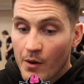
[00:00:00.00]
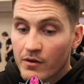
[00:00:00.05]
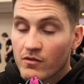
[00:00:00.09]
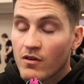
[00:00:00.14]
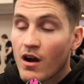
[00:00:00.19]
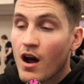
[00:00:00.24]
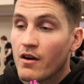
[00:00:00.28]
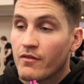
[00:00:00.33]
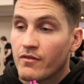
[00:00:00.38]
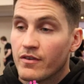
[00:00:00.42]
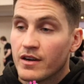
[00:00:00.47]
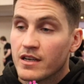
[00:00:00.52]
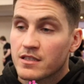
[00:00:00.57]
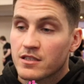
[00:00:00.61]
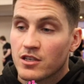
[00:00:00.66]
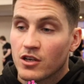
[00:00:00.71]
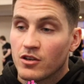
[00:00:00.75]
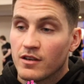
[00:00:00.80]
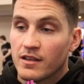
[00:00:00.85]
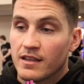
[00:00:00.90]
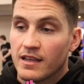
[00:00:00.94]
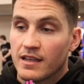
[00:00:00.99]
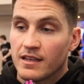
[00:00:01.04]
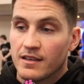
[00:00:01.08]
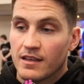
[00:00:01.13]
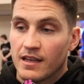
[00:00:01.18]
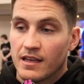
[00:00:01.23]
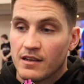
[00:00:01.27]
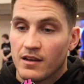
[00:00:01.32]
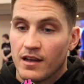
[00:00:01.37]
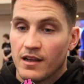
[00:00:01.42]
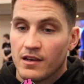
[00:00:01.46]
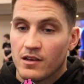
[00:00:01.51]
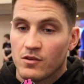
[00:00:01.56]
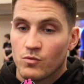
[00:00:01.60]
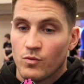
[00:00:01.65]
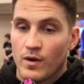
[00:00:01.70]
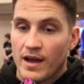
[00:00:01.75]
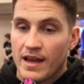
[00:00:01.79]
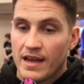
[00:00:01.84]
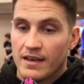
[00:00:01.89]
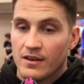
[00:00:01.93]
would rather it sooner
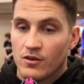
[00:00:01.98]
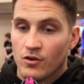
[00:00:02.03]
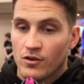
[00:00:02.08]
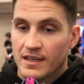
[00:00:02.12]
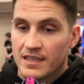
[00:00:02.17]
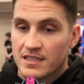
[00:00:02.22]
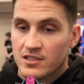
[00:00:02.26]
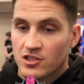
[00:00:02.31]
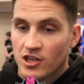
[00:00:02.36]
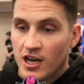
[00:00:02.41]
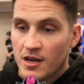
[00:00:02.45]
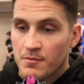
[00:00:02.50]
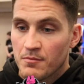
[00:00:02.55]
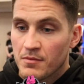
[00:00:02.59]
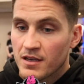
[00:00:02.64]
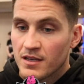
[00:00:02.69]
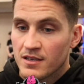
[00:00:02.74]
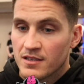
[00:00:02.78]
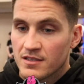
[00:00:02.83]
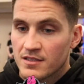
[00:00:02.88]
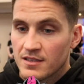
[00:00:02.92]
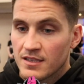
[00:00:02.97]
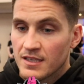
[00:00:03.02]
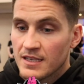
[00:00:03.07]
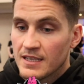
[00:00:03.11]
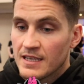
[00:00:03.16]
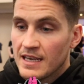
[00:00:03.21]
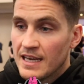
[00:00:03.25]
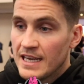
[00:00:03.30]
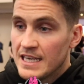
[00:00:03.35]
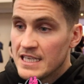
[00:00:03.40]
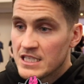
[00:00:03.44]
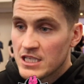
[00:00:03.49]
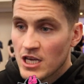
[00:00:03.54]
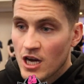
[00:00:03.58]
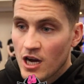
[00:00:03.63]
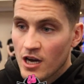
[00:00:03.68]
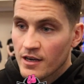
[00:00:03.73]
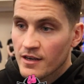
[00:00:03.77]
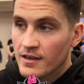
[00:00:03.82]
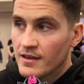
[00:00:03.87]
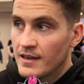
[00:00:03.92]
than waiting all this time because he's
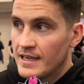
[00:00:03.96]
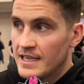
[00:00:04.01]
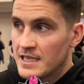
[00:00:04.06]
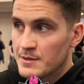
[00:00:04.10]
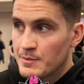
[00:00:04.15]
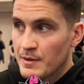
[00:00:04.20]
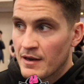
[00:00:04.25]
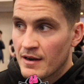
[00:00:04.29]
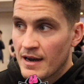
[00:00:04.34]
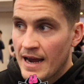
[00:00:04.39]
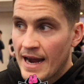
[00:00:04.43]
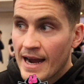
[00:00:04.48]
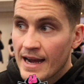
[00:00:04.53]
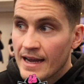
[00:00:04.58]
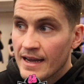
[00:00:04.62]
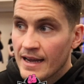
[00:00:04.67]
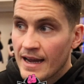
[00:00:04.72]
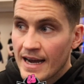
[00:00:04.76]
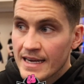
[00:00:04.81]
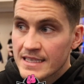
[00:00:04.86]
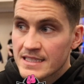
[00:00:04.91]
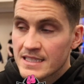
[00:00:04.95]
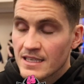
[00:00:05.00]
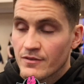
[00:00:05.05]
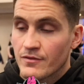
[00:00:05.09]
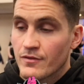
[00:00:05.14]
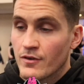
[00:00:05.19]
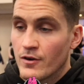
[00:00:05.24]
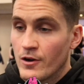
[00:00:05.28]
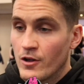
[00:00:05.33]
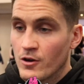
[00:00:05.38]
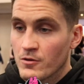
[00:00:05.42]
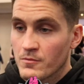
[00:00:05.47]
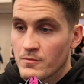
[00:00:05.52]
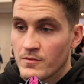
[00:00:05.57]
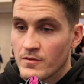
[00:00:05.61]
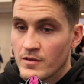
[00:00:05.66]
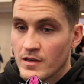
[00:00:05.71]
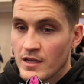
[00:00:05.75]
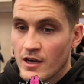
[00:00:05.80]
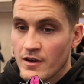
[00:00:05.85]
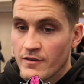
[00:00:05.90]
young and he's been active for a long,
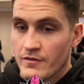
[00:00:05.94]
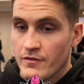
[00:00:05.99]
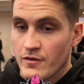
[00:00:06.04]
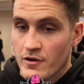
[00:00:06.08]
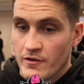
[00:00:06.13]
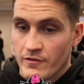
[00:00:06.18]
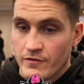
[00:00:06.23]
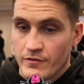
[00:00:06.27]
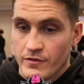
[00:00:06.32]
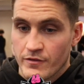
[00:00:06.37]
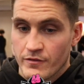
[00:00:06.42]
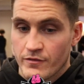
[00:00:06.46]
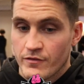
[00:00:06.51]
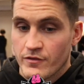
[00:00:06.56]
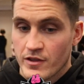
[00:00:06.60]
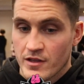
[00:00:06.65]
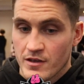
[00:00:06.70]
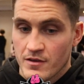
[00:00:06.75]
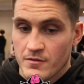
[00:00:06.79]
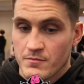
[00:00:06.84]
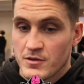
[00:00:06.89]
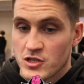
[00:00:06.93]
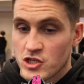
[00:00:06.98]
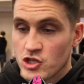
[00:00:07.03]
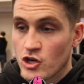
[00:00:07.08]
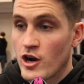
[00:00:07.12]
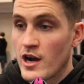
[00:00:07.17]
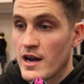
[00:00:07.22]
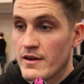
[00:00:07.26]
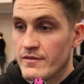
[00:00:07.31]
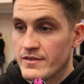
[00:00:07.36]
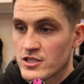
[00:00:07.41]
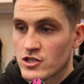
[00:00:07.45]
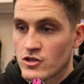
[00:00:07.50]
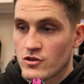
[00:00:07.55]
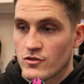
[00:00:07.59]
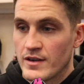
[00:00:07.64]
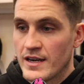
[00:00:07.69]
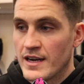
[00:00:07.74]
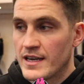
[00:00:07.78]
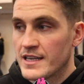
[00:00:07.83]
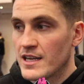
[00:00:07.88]
for the majority of his
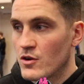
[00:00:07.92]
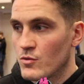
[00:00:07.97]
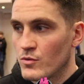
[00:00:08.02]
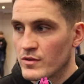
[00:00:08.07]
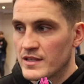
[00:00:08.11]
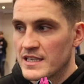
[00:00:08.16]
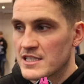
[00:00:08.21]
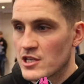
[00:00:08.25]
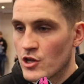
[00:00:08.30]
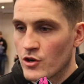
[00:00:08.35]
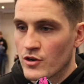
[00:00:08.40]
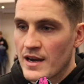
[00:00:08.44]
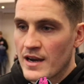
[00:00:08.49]
career. I don't want these long.